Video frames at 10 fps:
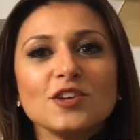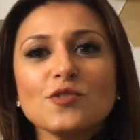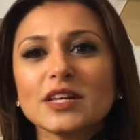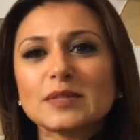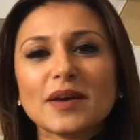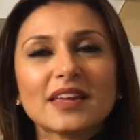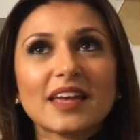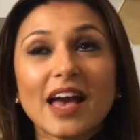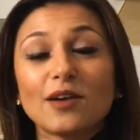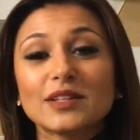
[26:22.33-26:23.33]
You could spend
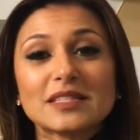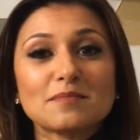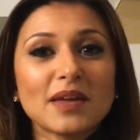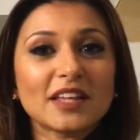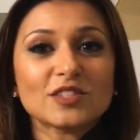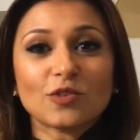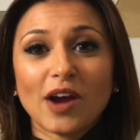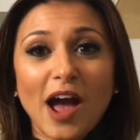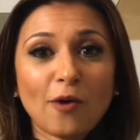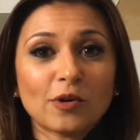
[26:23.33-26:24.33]
countless minutes
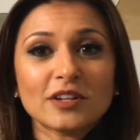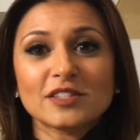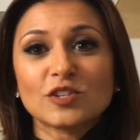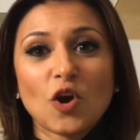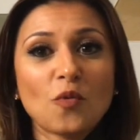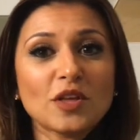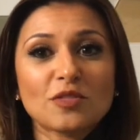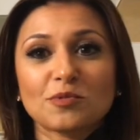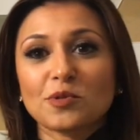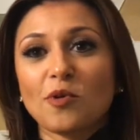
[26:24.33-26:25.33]
or hours going
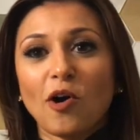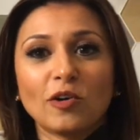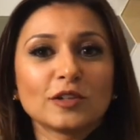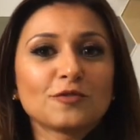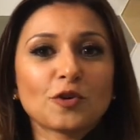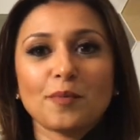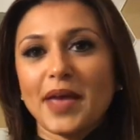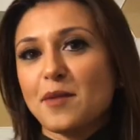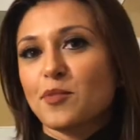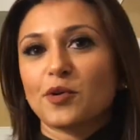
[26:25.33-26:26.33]
through all of your
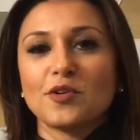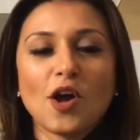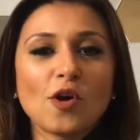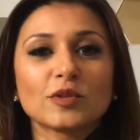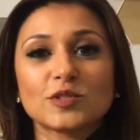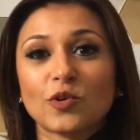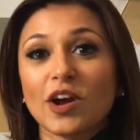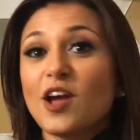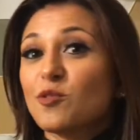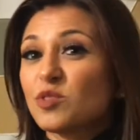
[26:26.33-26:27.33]
paper notes
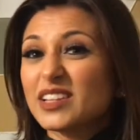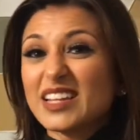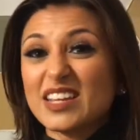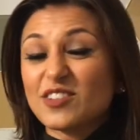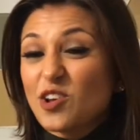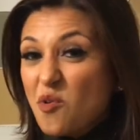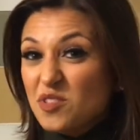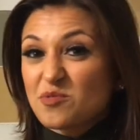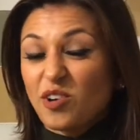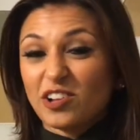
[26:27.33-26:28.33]
or really even
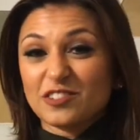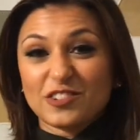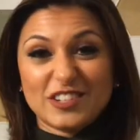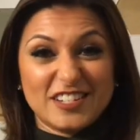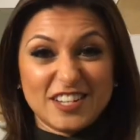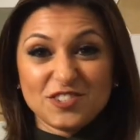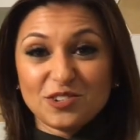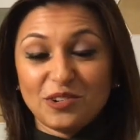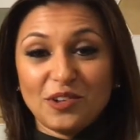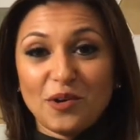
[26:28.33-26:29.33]
going through all of your
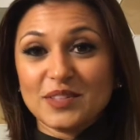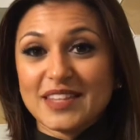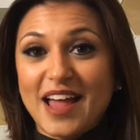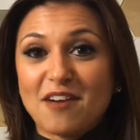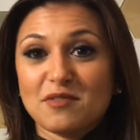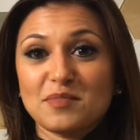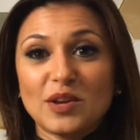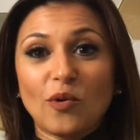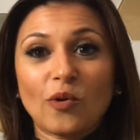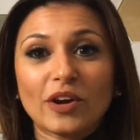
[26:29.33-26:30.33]
digital notes that haven't
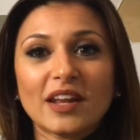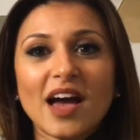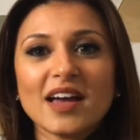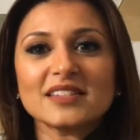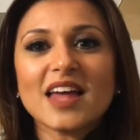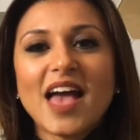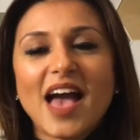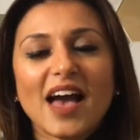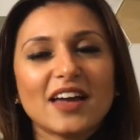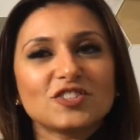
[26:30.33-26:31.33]
been organized.
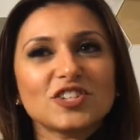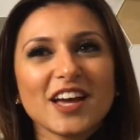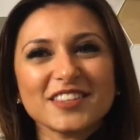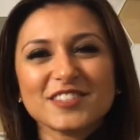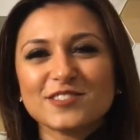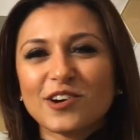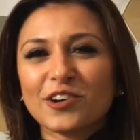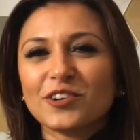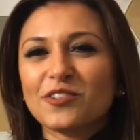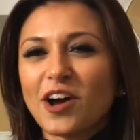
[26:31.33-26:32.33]
And chances
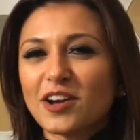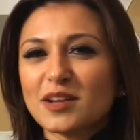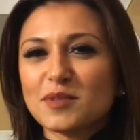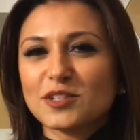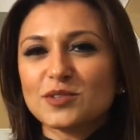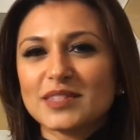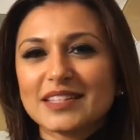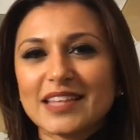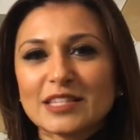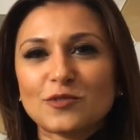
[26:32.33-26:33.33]
are you're not going to be too
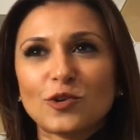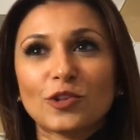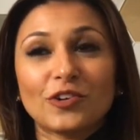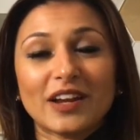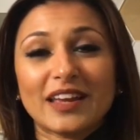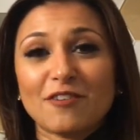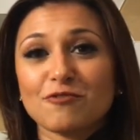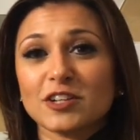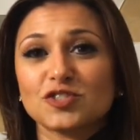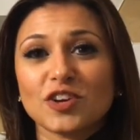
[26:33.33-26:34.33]
successful or you're going to
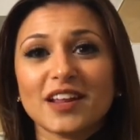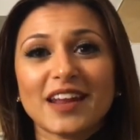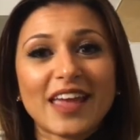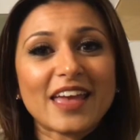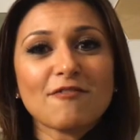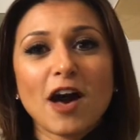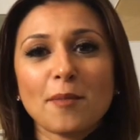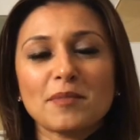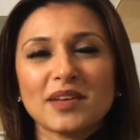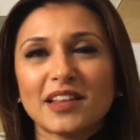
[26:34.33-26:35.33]
get frustrated and give
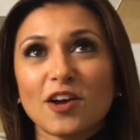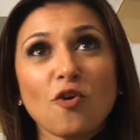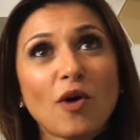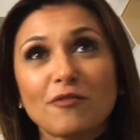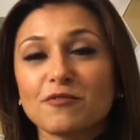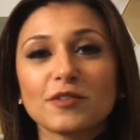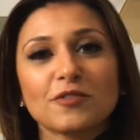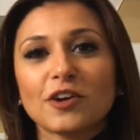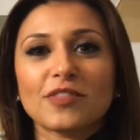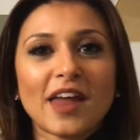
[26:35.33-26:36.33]
up and be like, oh, I'll
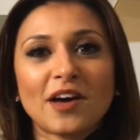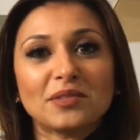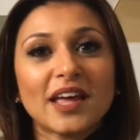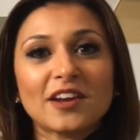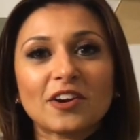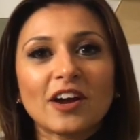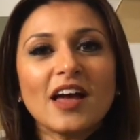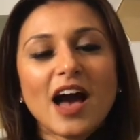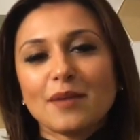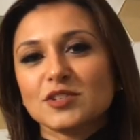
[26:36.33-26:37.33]
figure that out later.
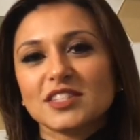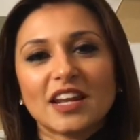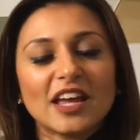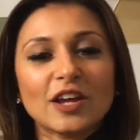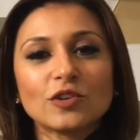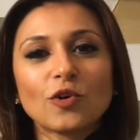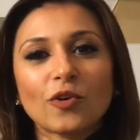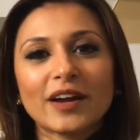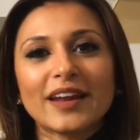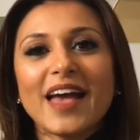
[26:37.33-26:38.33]
I'm just going to
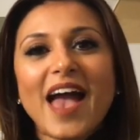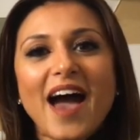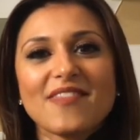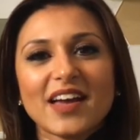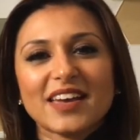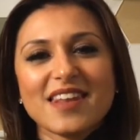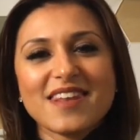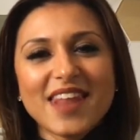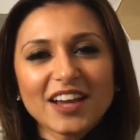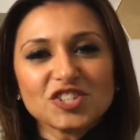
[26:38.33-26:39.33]
ignore it. And that
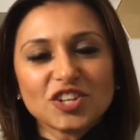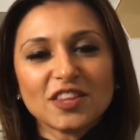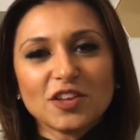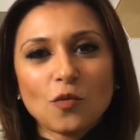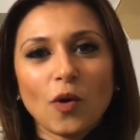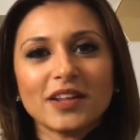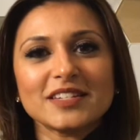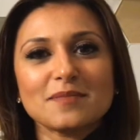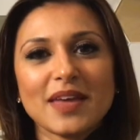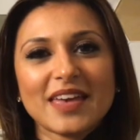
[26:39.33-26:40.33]
connection that you wanted
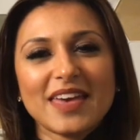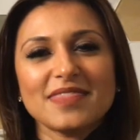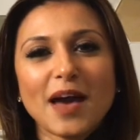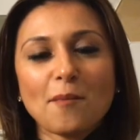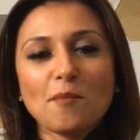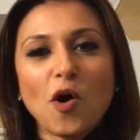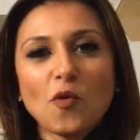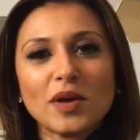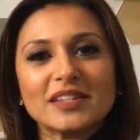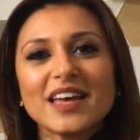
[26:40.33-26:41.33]
to make in that
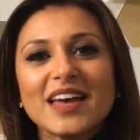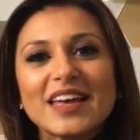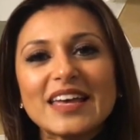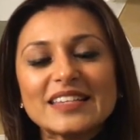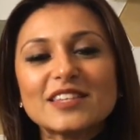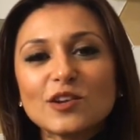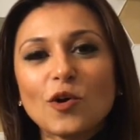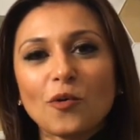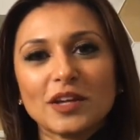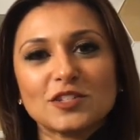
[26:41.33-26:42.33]
moment isn't
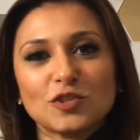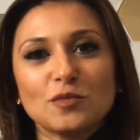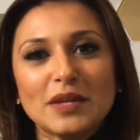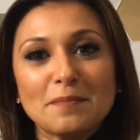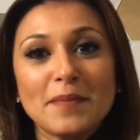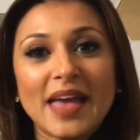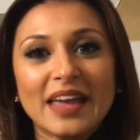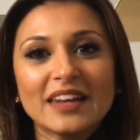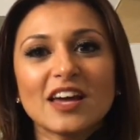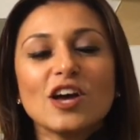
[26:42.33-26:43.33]
going to be
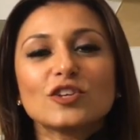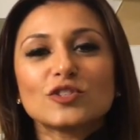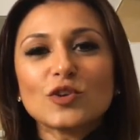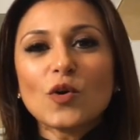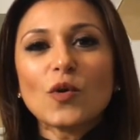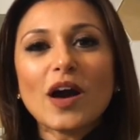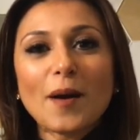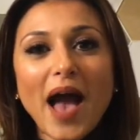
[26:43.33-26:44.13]
made. So